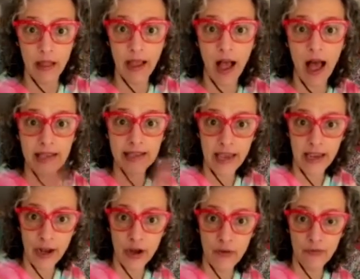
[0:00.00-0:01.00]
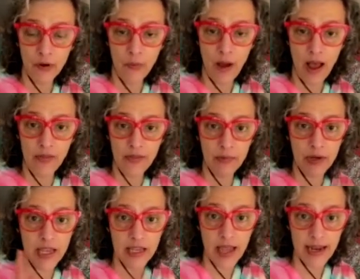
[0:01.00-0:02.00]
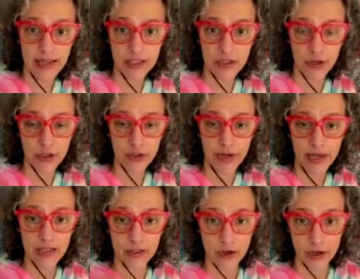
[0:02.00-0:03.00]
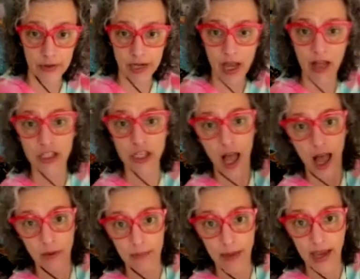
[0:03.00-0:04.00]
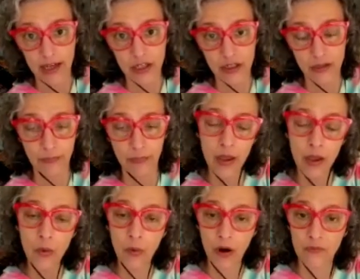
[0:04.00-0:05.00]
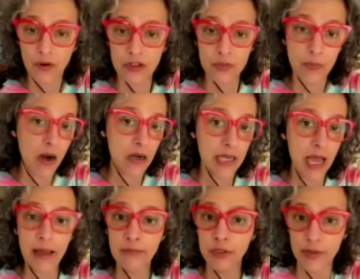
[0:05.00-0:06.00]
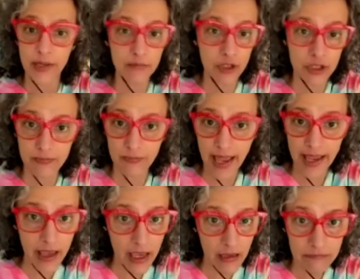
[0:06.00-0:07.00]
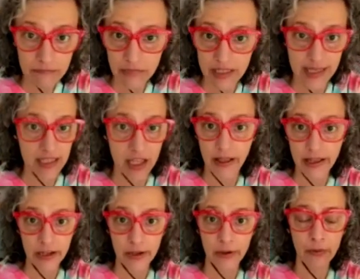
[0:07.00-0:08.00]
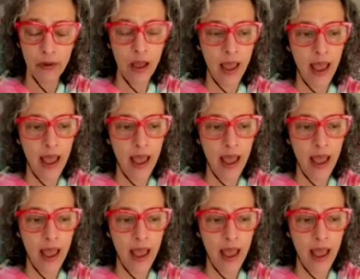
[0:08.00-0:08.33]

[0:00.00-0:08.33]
Like I stayed home for a while. Then when he had his surgery, he started going to college. I went back into the workforce part time doing just banking because that's all I knew.